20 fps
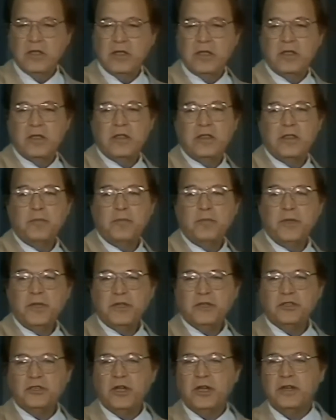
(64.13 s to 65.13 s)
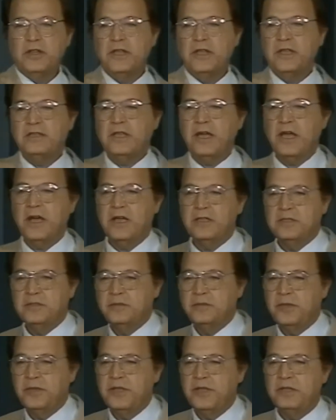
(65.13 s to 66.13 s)
The picture that has
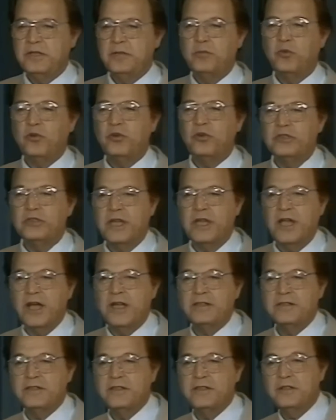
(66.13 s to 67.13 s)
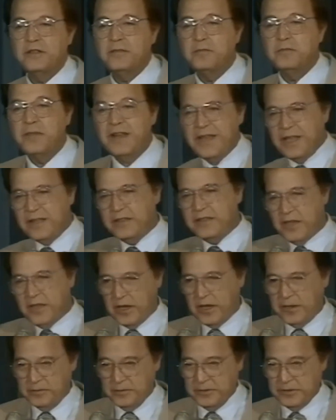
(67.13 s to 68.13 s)
been broadcasted million
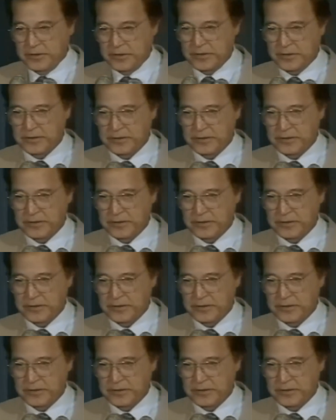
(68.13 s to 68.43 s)
times